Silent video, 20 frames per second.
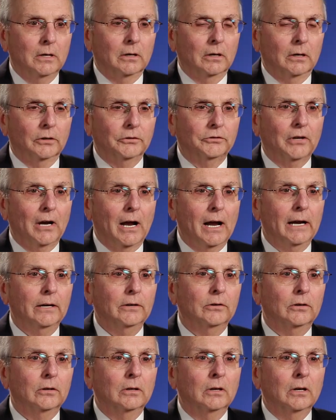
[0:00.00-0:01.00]

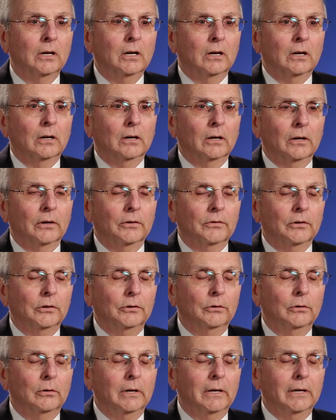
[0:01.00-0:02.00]
assigned uh, the
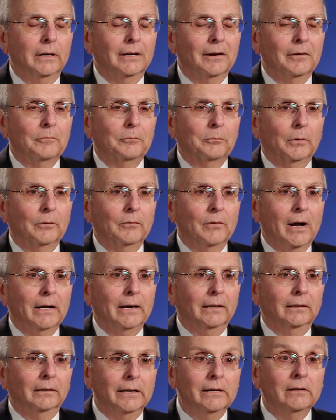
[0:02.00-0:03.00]
duty of
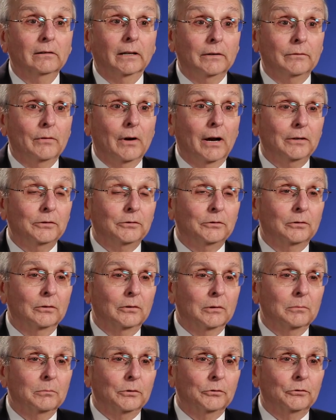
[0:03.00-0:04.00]
providing legal advice to
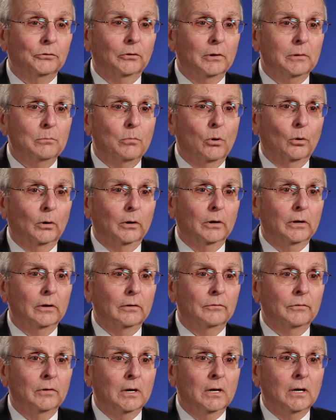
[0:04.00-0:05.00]
the Missouri Board
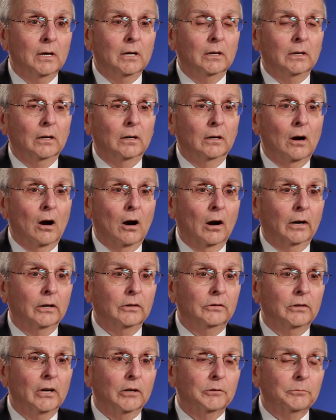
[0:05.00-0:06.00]
of uh,
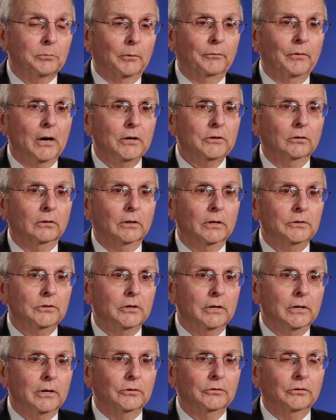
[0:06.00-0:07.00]
Architects, Professional
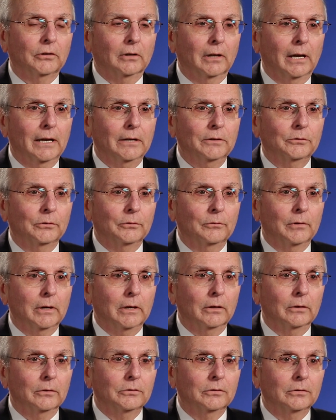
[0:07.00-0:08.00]
Engineers, and Land
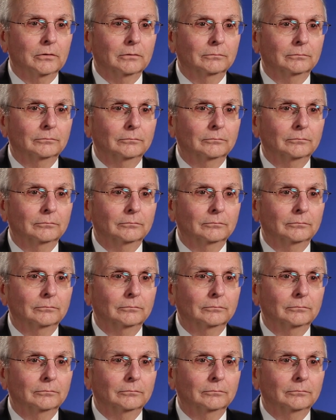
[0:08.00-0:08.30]
Surveyors.